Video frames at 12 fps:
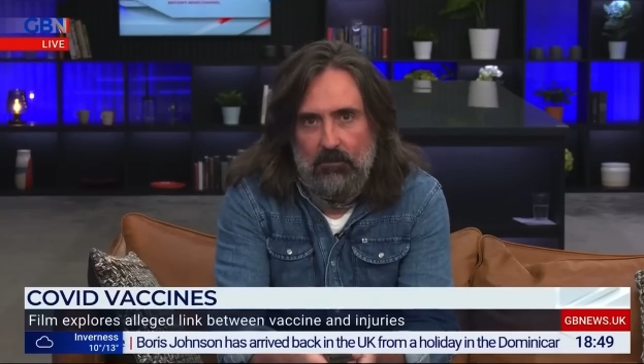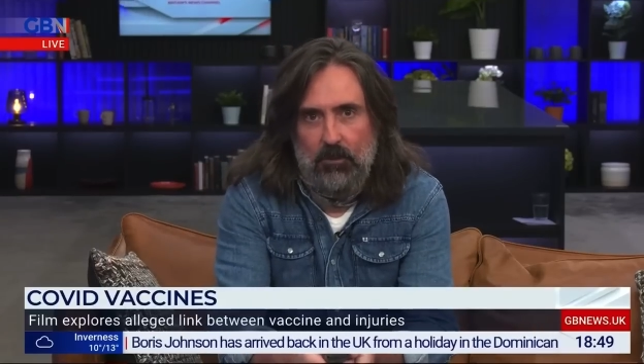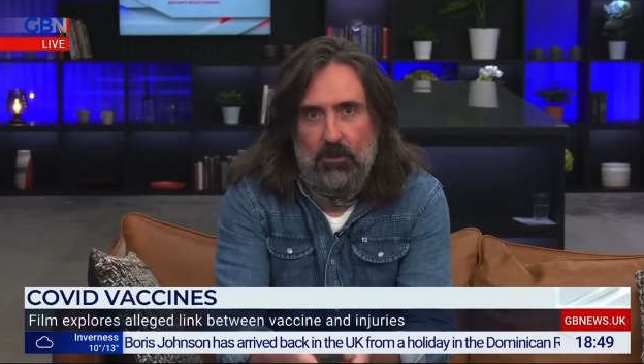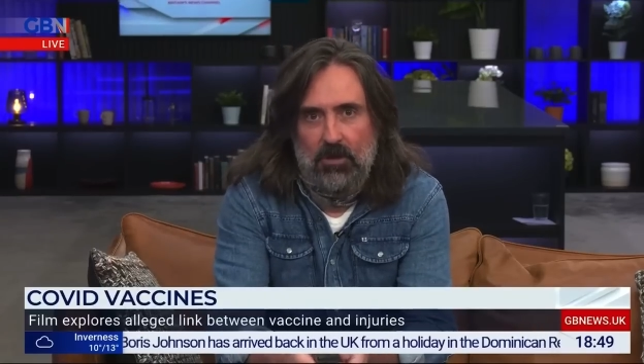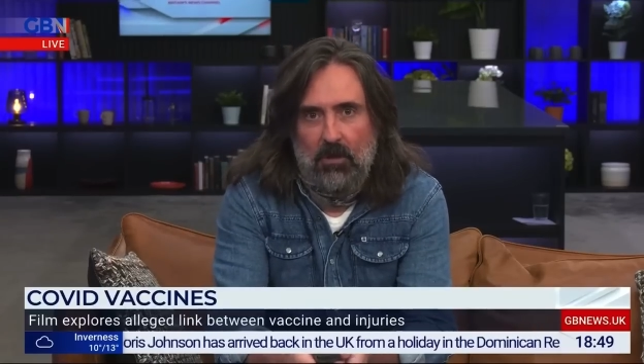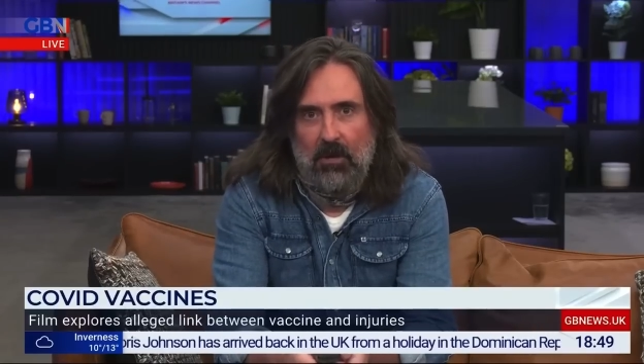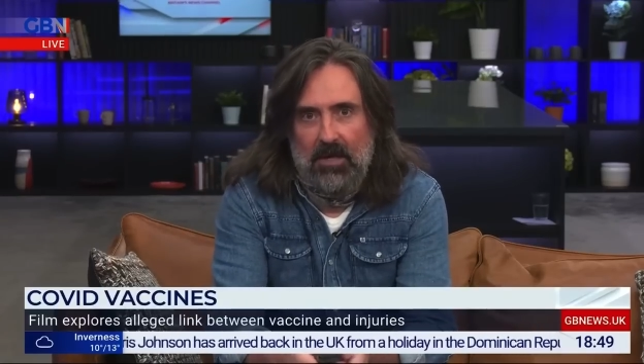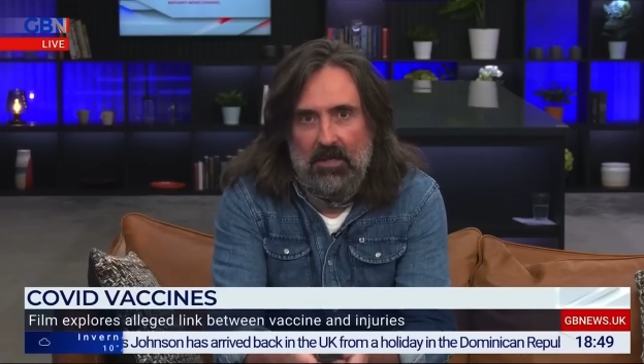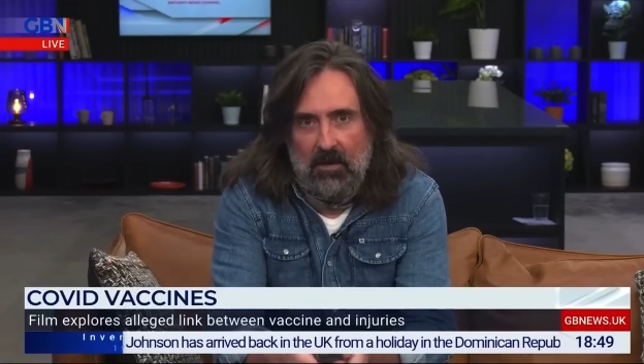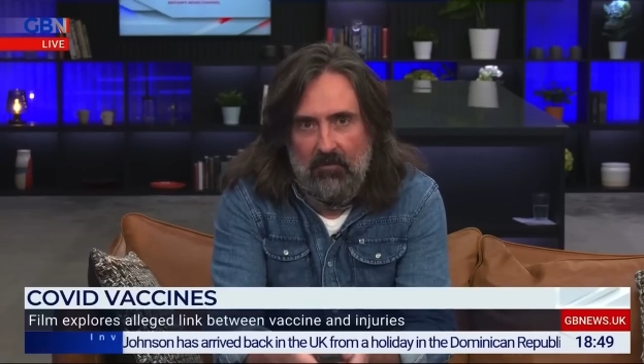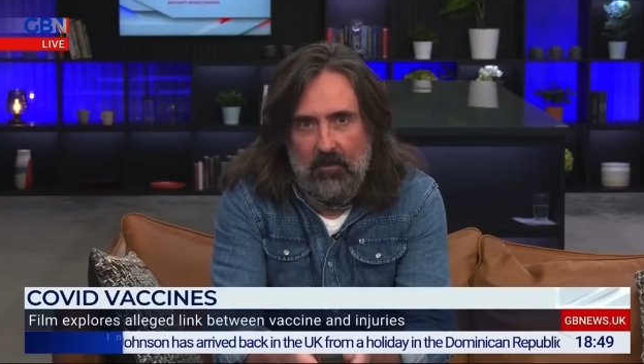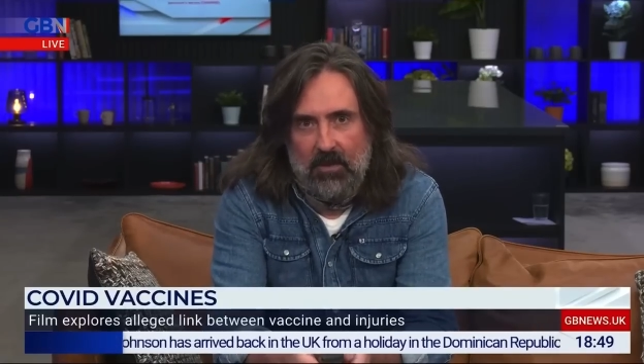pushed by
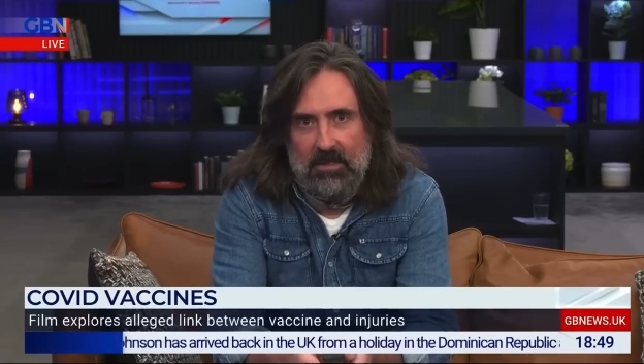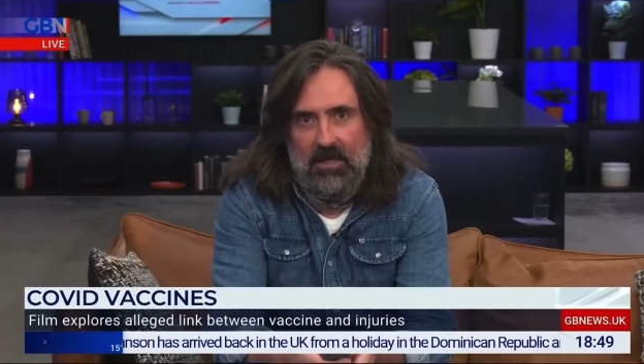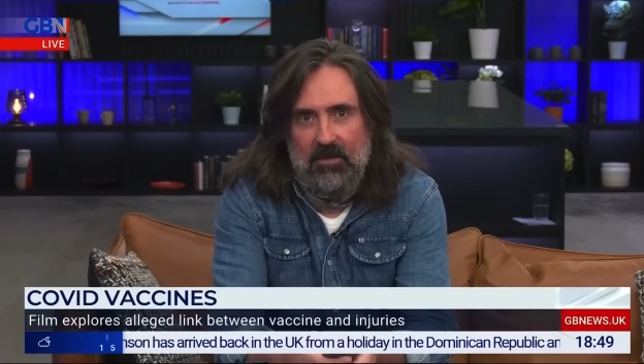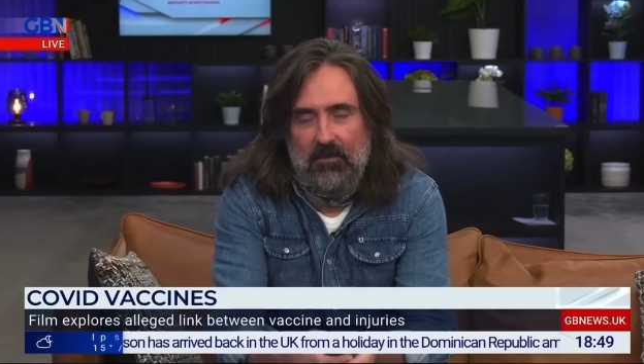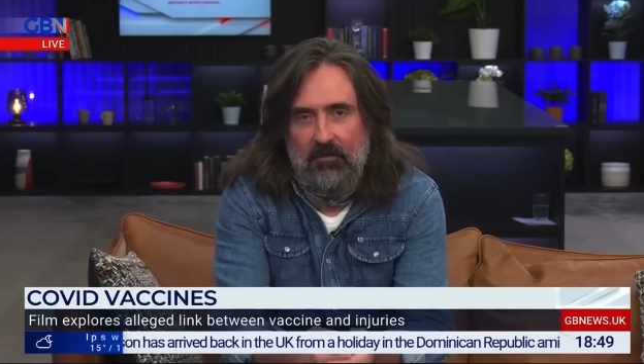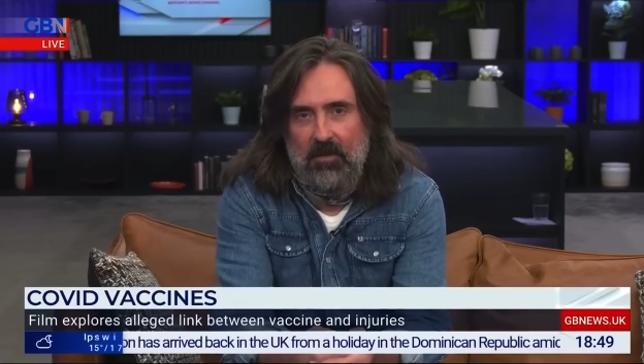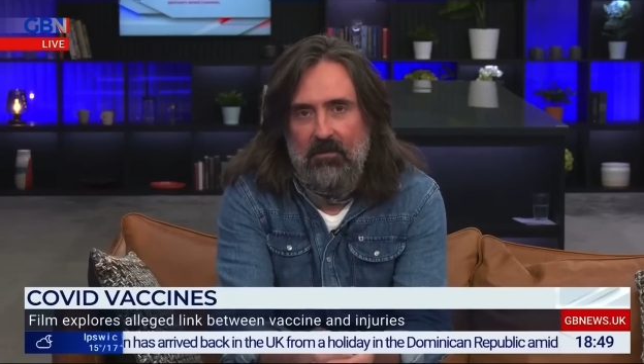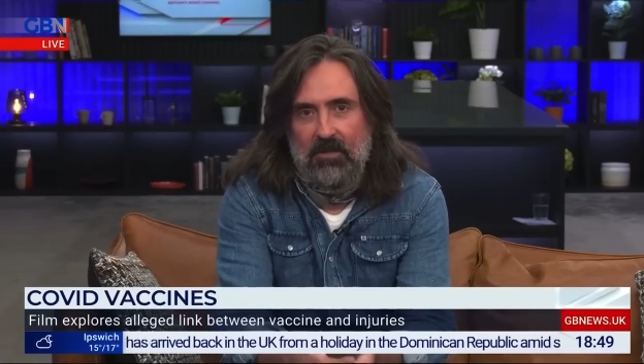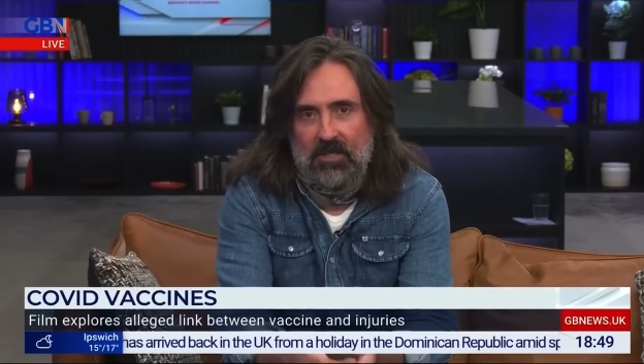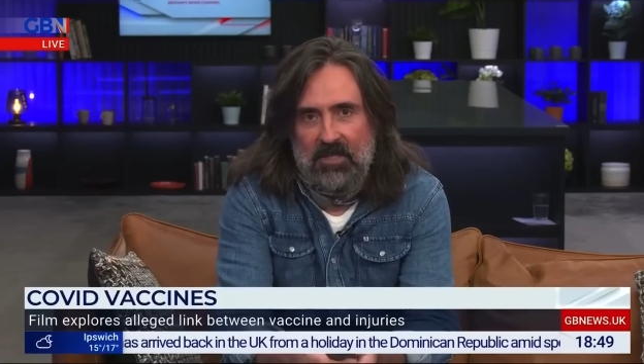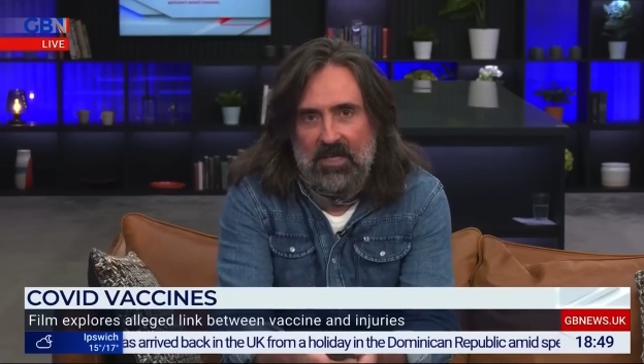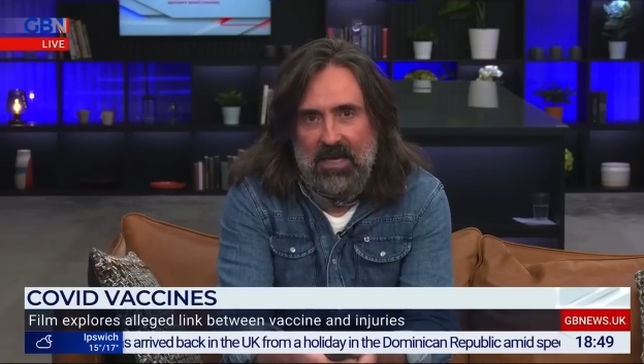government and their
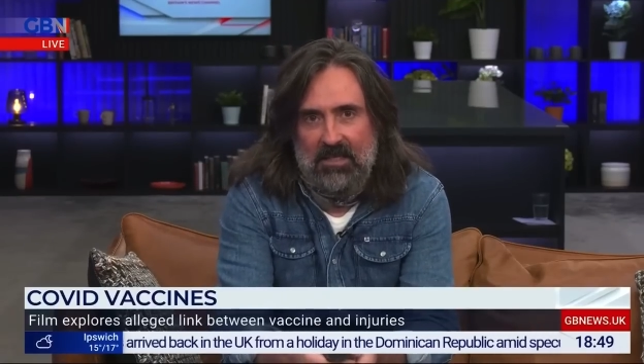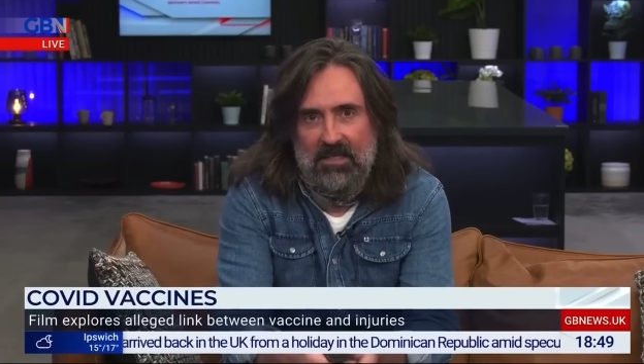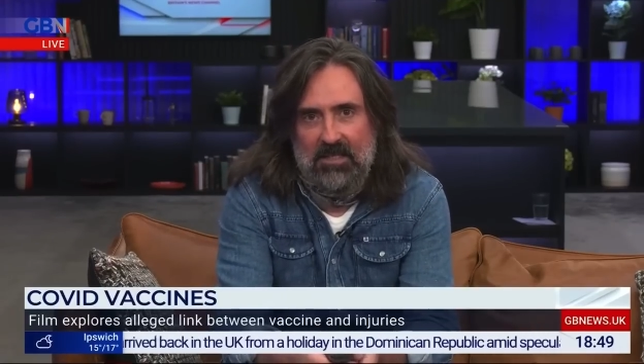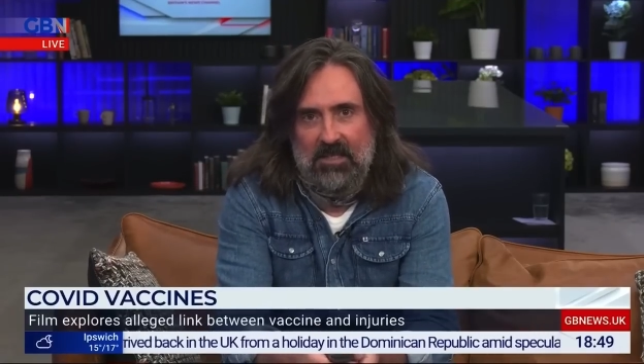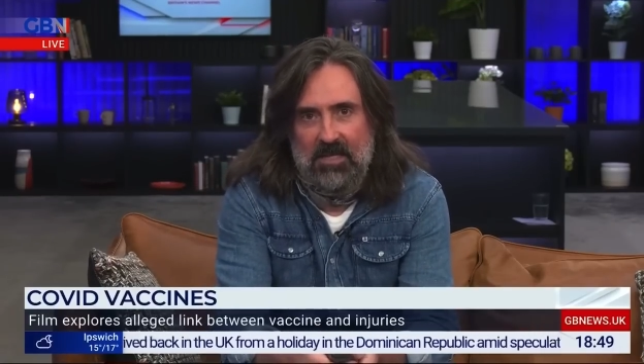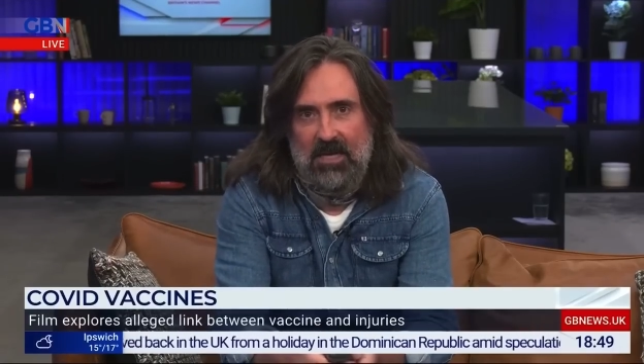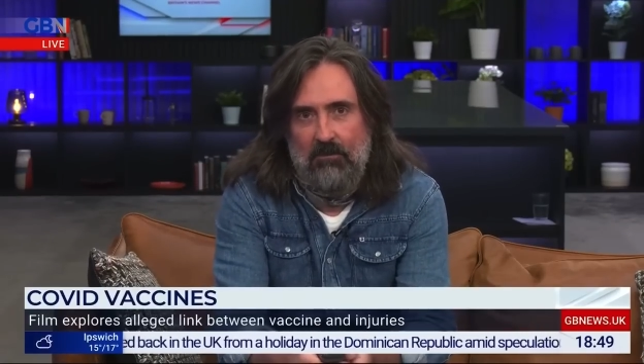favoured scientists